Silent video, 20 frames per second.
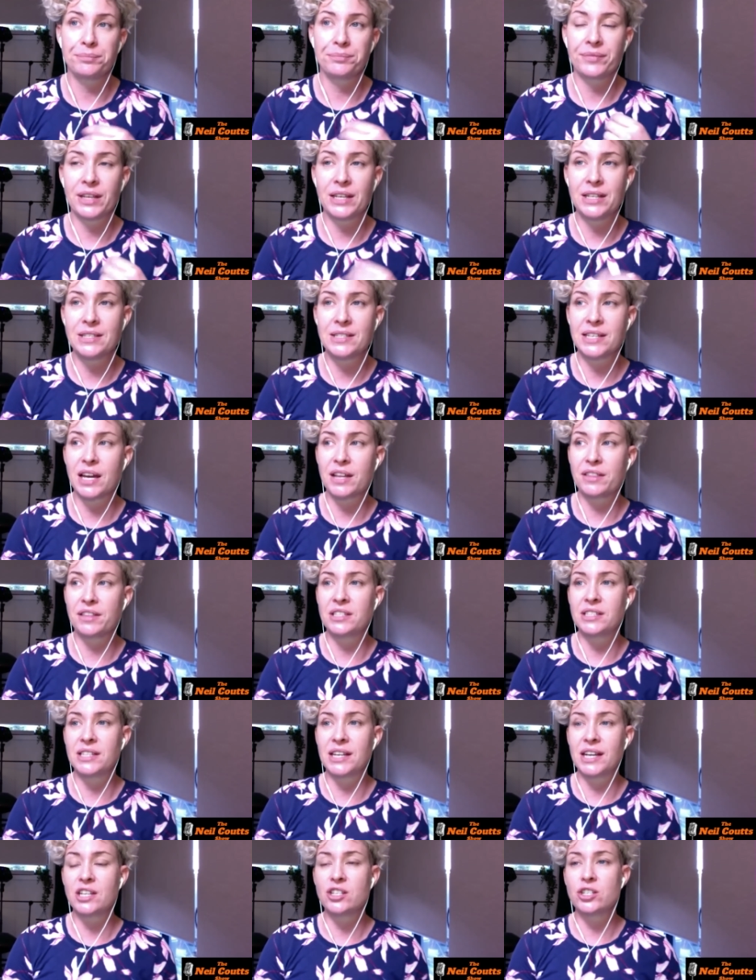oh, wow. in
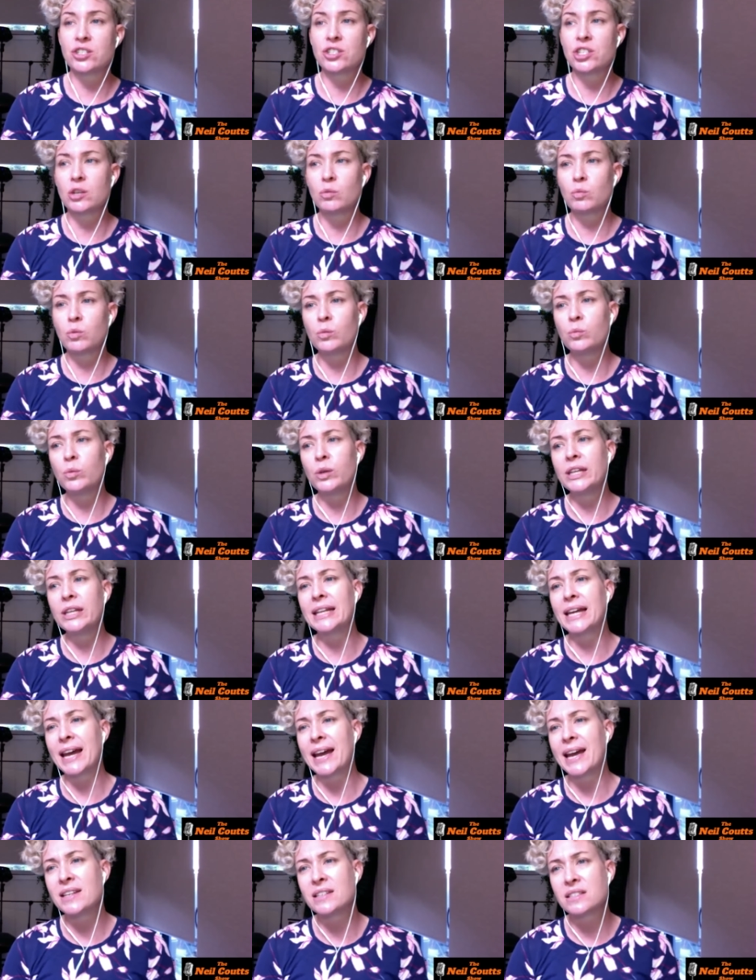Southeast Asia. So mm. when we
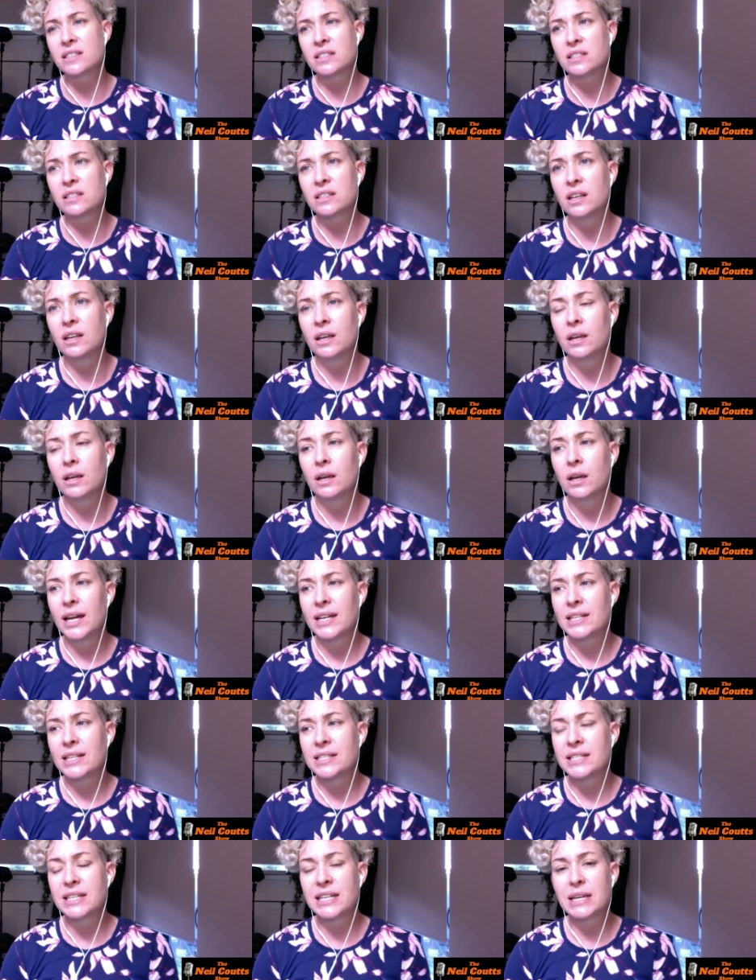landed at
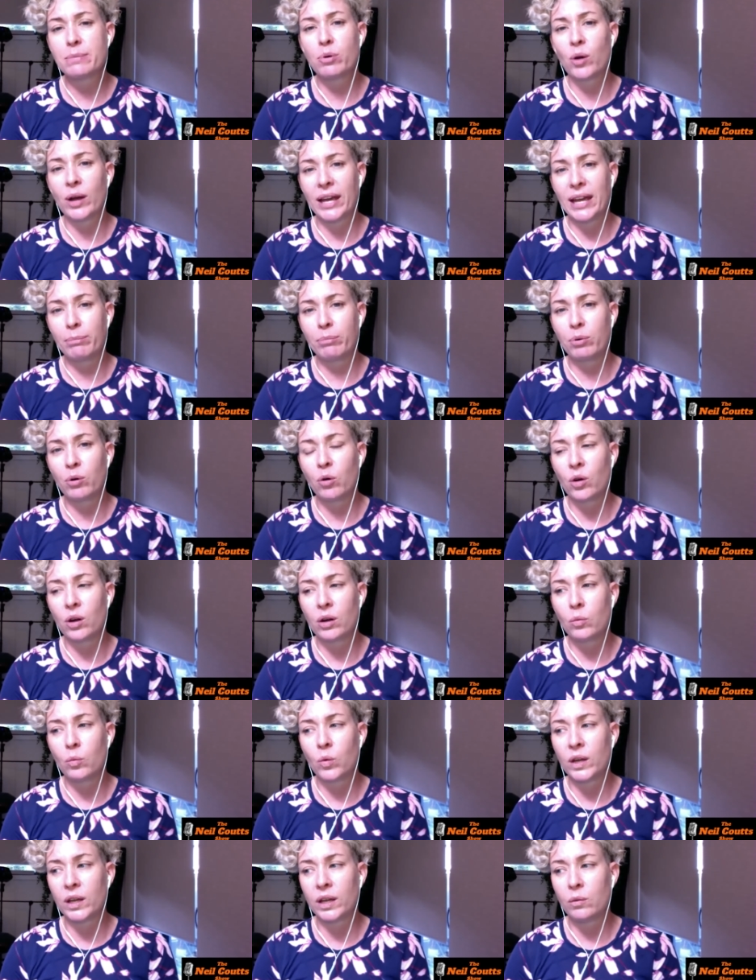Singapore airport,
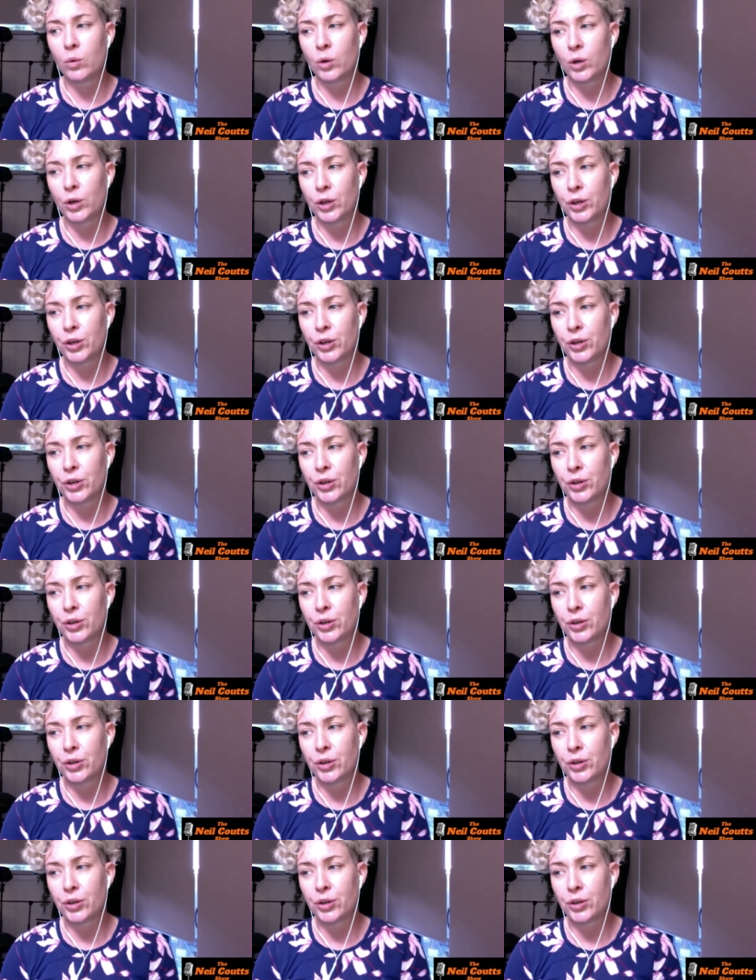we were